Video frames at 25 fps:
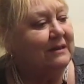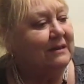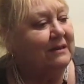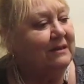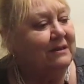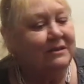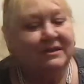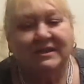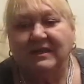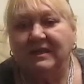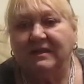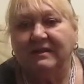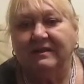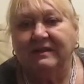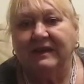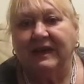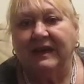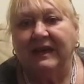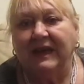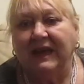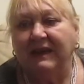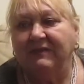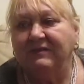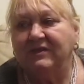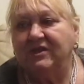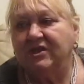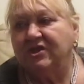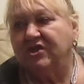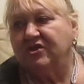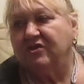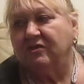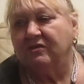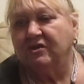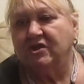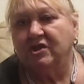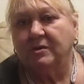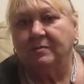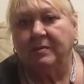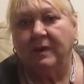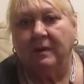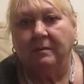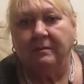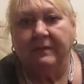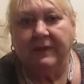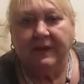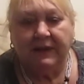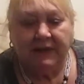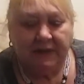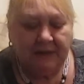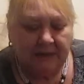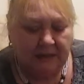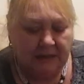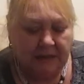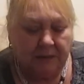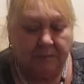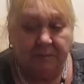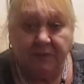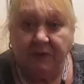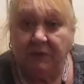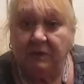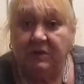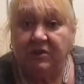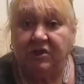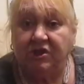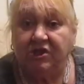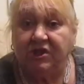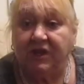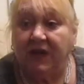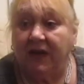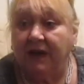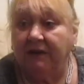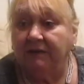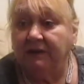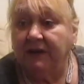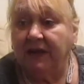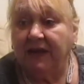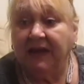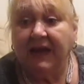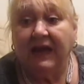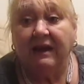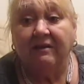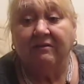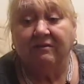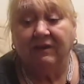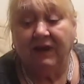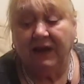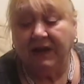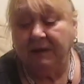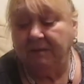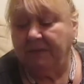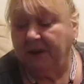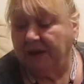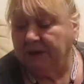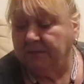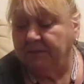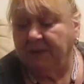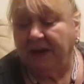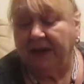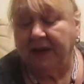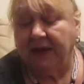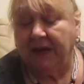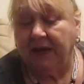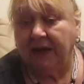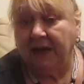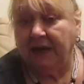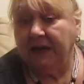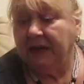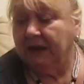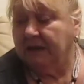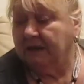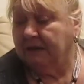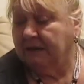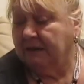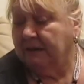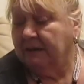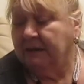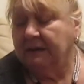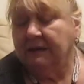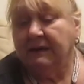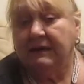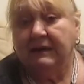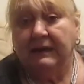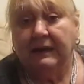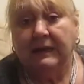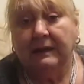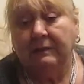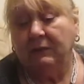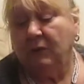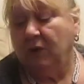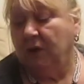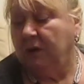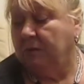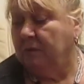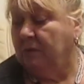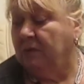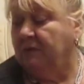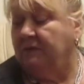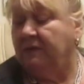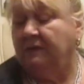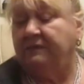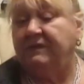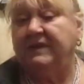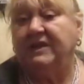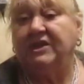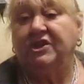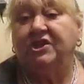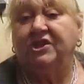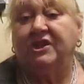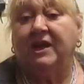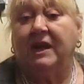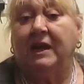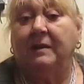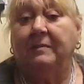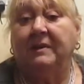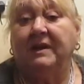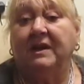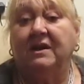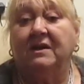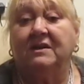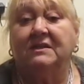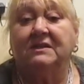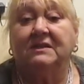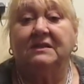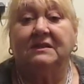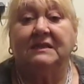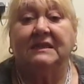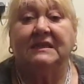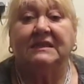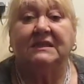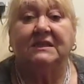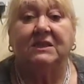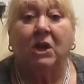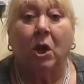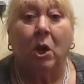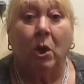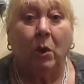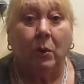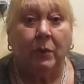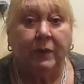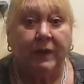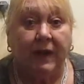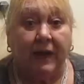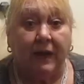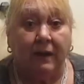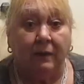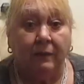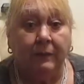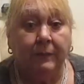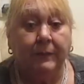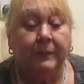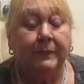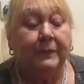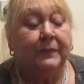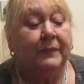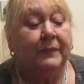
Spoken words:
until then, I have to scrunch up on me a computer chair, and I get really bad backache. And I'm going to move off this chair because it's low down.